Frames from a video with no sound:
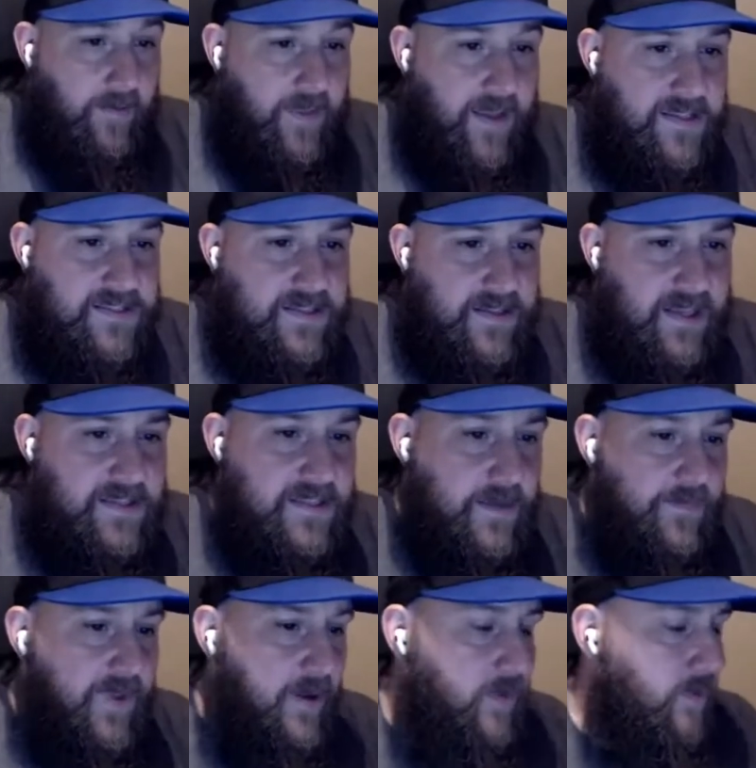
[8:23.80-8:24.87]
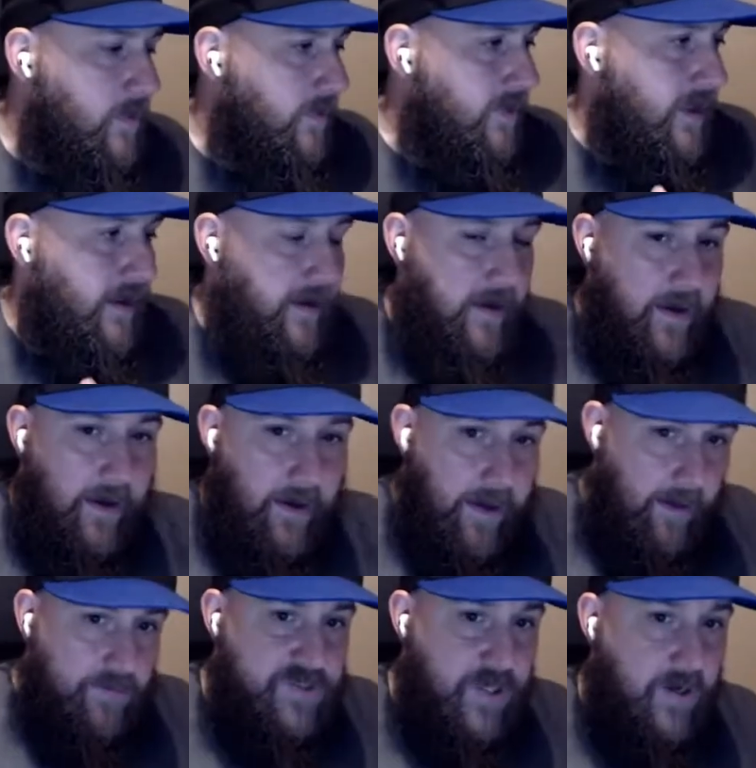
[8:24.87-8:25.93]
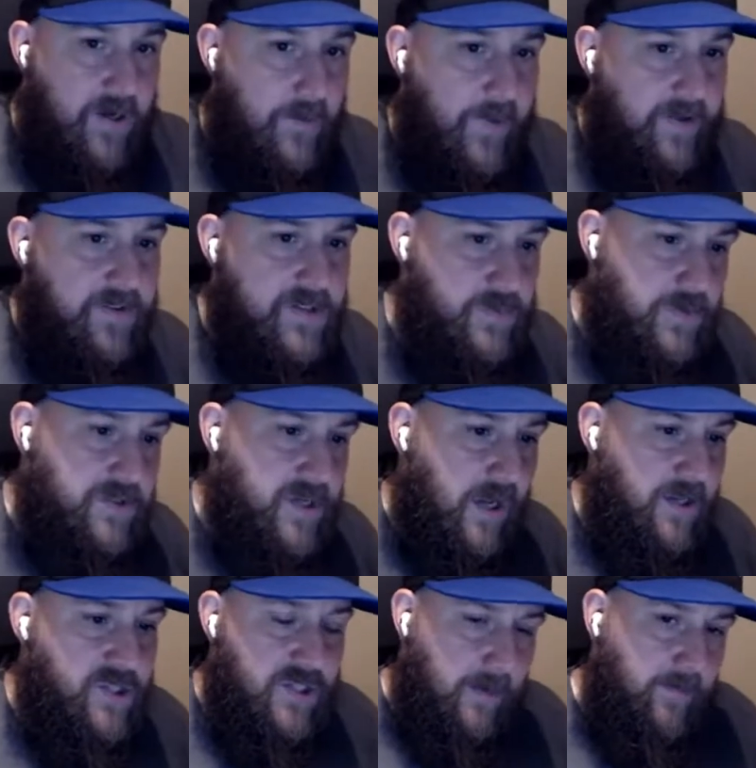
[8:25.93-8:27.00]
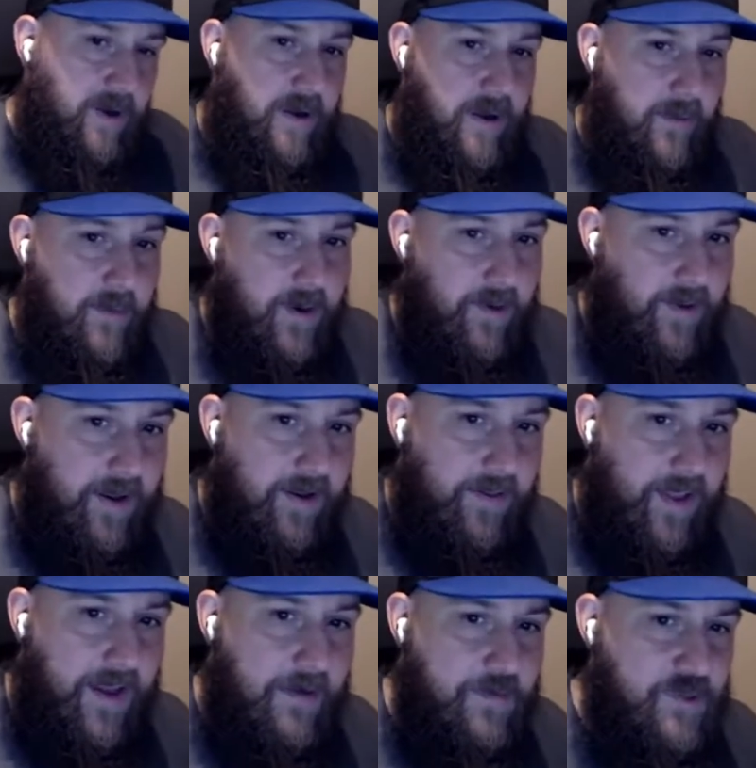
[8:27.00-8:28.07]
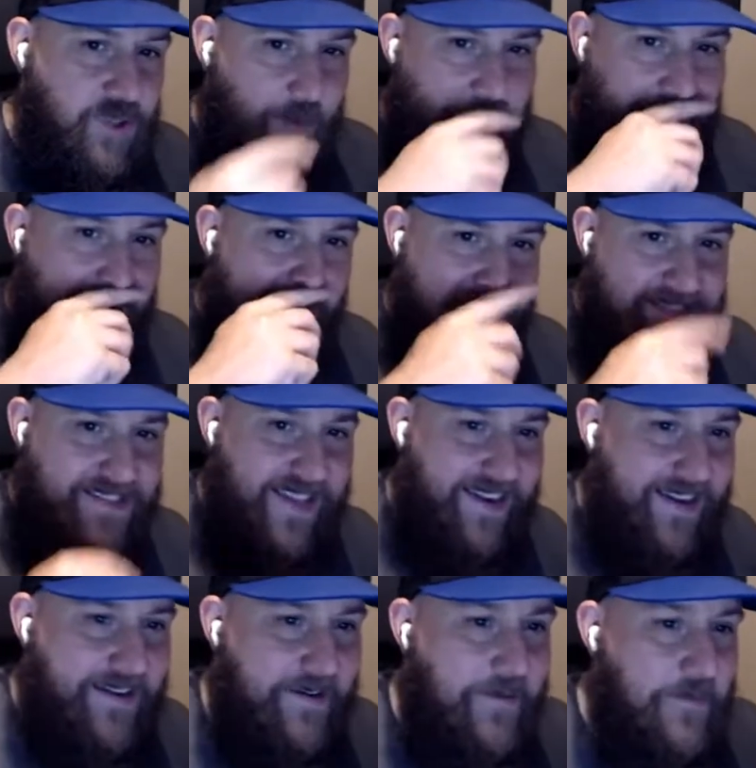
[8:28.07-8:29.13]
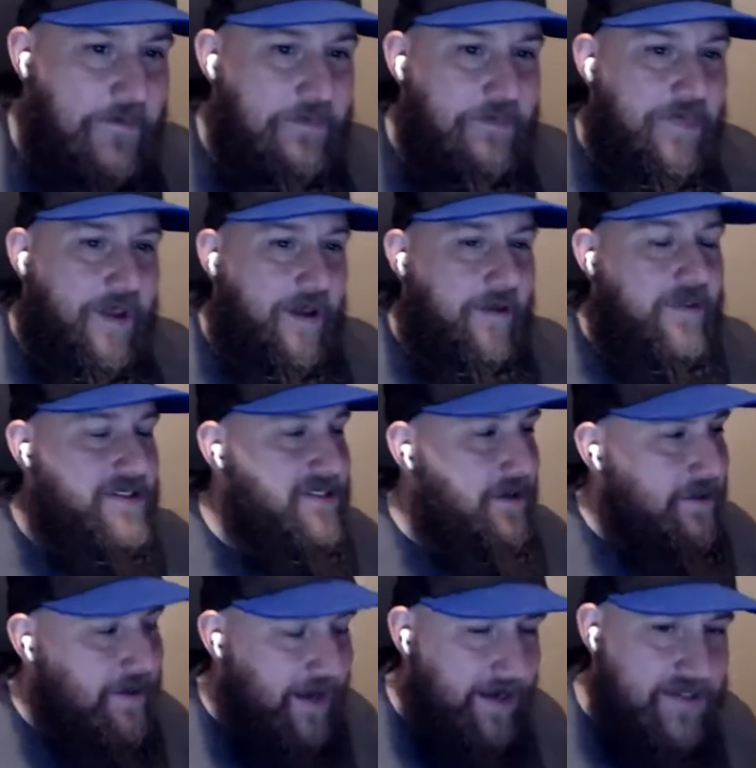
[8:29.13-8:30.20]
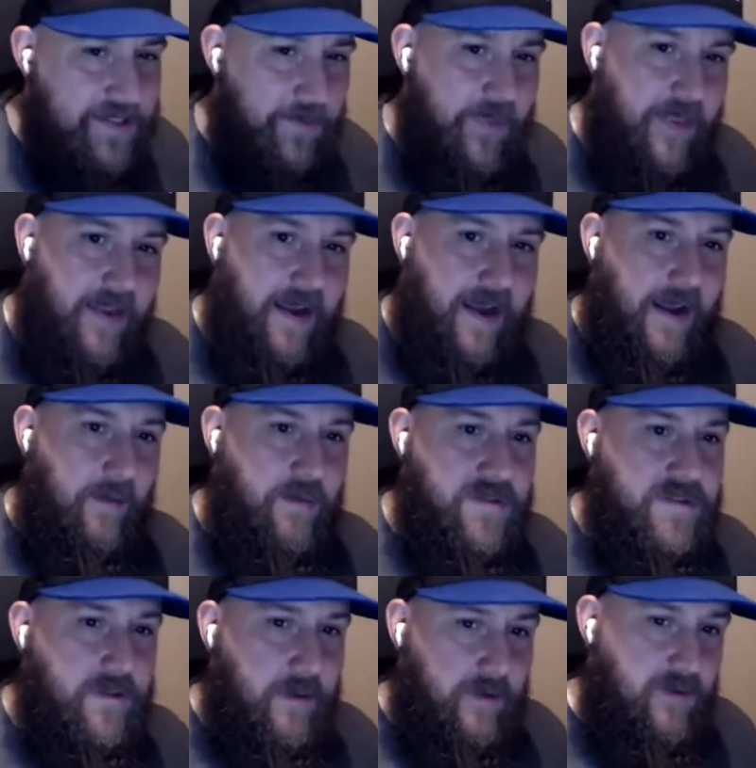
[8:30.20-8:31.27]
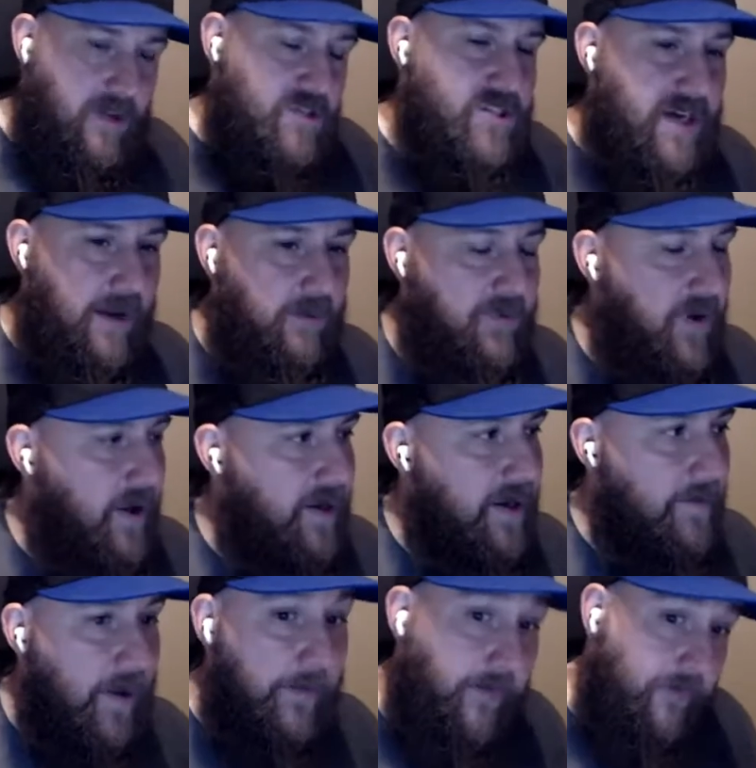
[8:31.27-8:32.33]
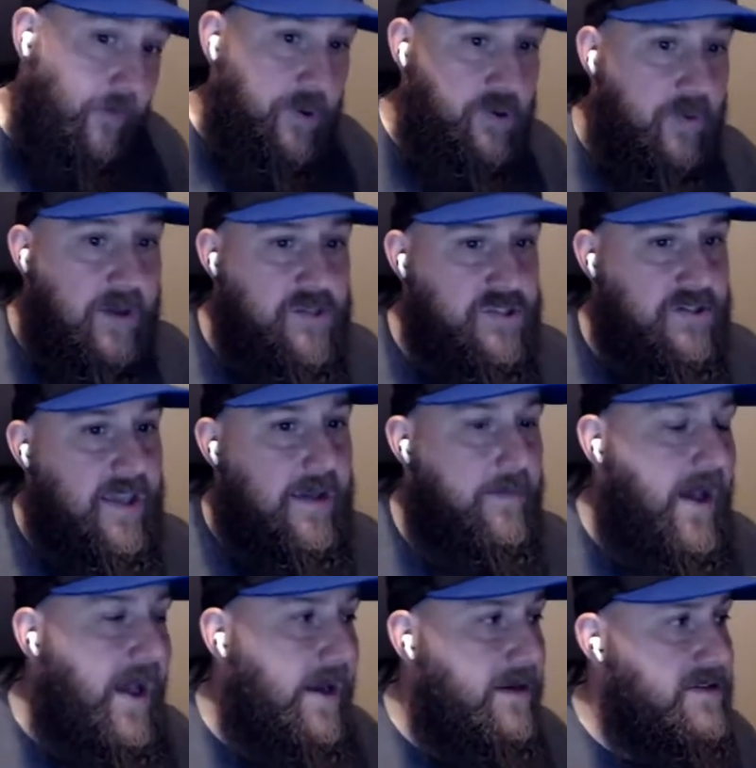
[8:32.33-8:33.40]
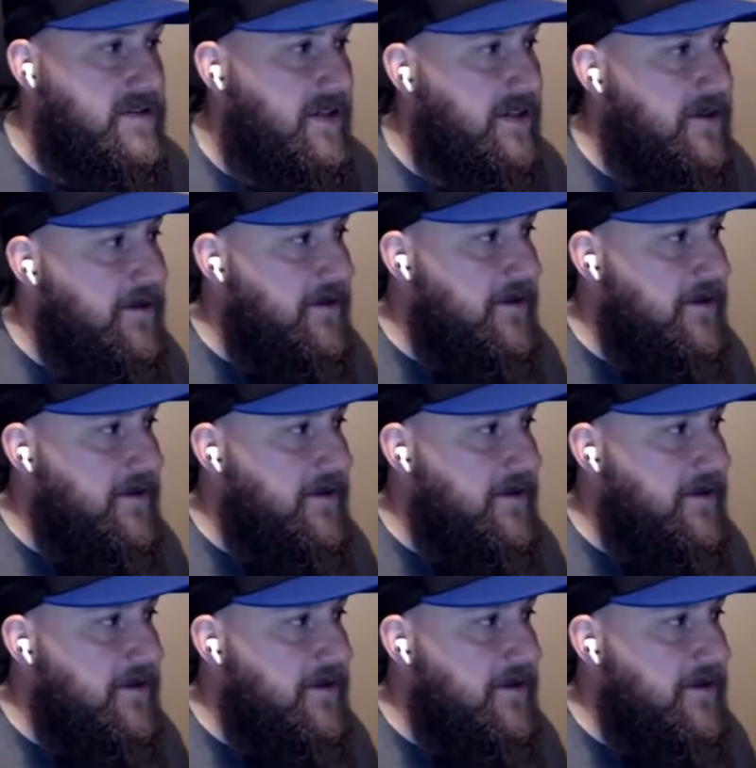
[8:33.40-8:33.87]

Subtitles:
that's something that, and I was talking about this with Dutch, and I'm gonna let him jump in a second. That's kind of something that Dutch and I were talking about before you actually came on. Is like,